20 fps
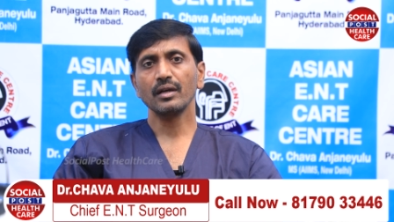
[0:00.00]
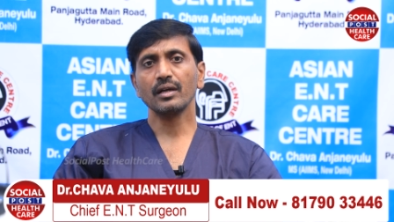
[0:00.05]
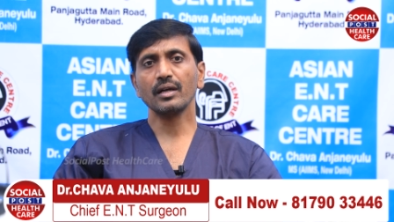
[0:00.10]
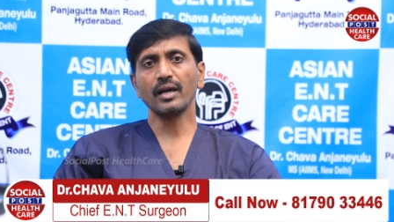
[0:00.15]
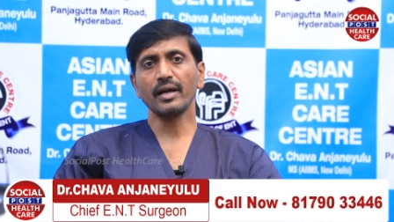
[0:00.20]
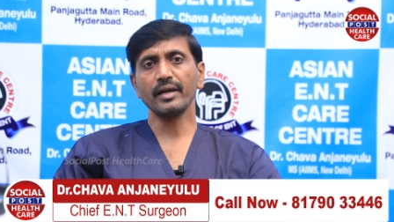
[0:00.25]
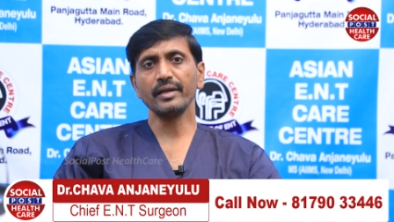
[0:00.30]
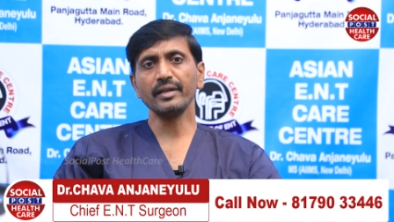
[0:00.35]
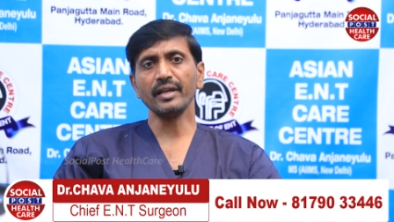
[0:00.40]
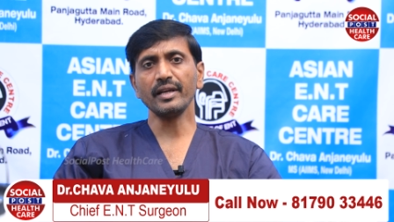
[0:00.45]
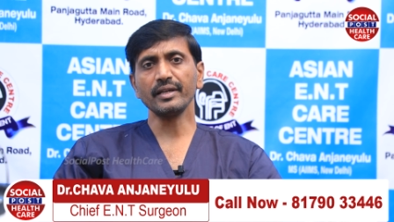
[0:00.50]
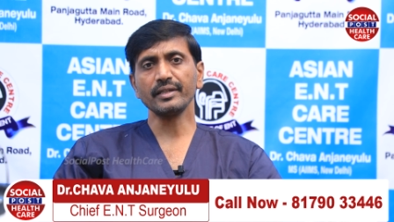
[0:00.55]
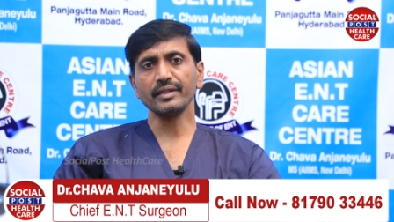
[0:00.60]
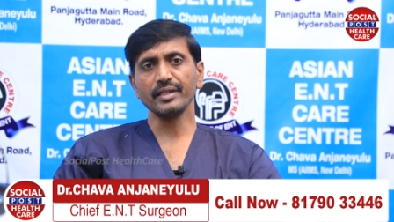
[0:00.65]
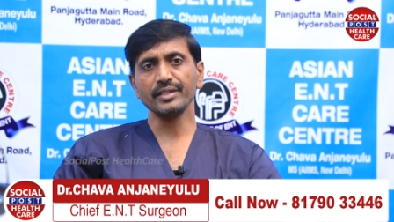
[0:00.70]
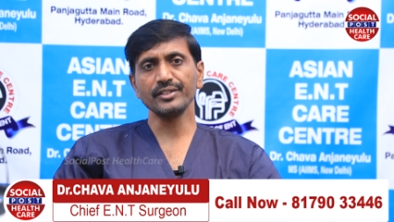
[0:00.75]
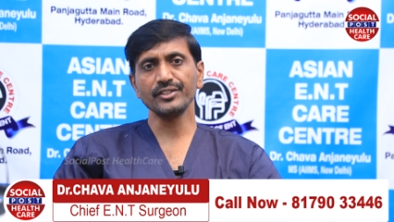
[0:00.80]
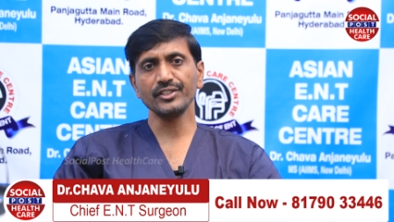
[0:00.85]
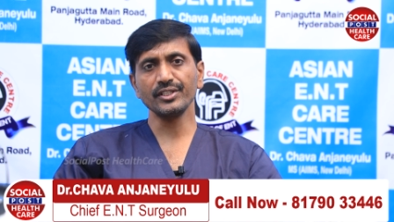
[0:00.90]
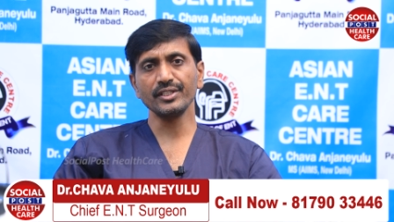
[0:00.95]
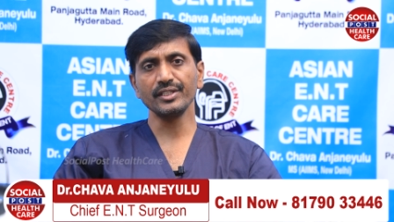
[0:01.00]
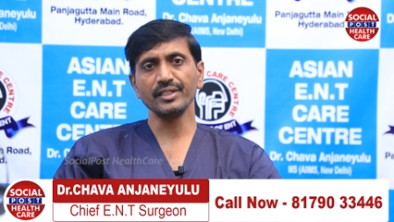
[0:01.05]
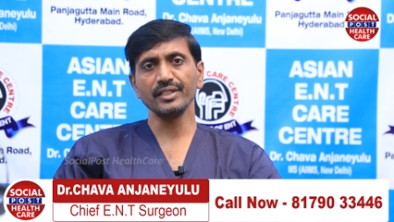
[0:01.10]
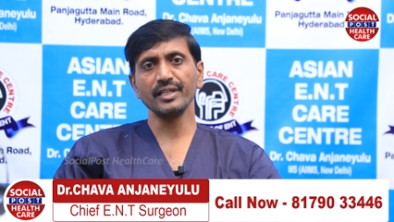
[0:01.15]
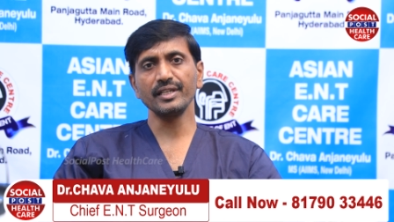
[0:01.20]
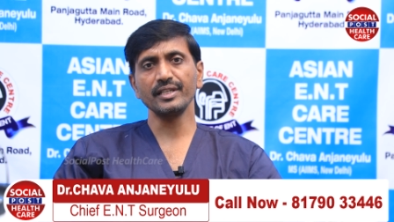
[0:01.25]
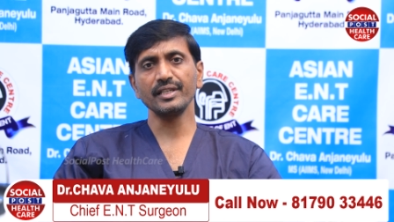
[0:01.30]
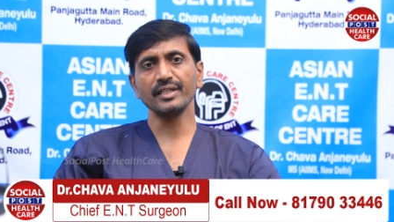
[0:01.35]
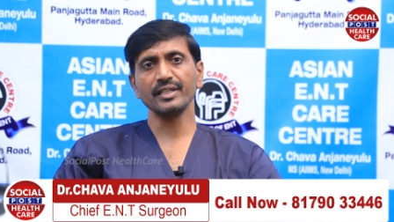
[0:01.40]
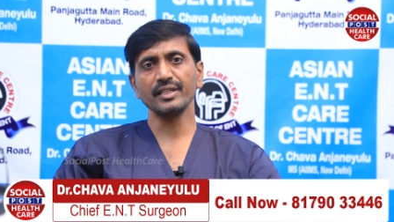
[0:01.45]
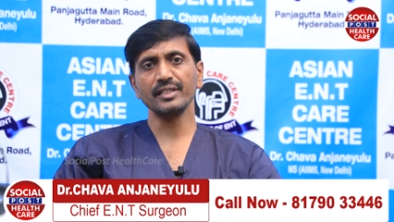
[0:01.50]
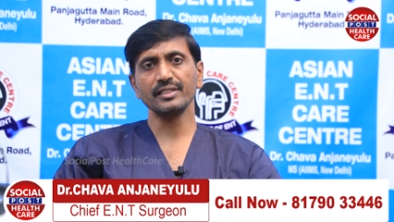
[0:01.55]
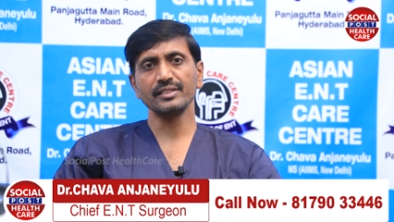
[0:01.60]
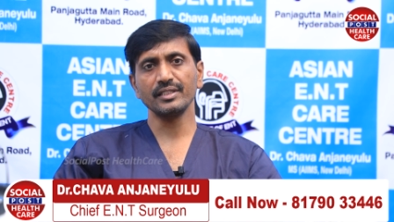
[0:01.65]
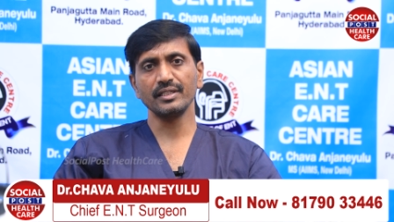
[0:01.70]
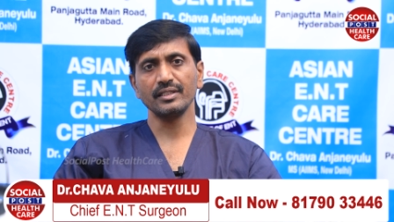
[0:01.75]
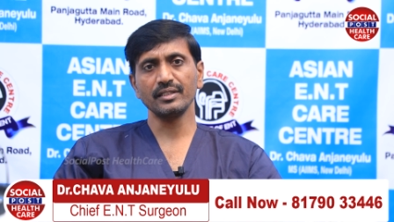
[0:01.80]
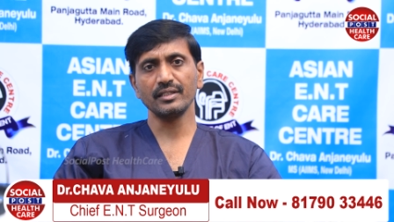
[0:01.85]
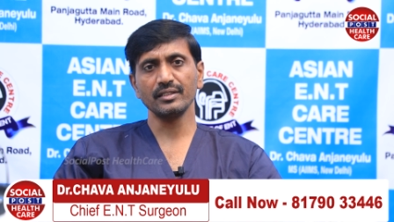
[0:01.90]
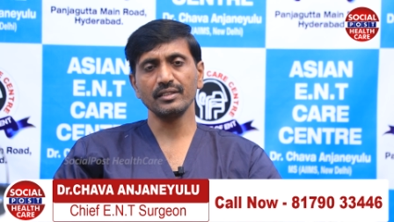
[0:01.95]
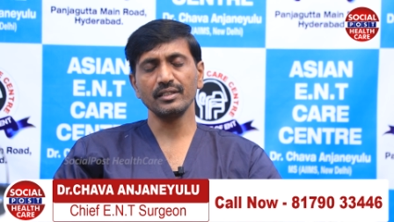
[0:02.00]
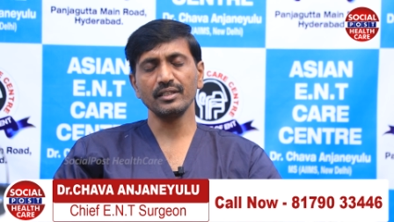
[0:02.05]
contact Asian E N T Care Center.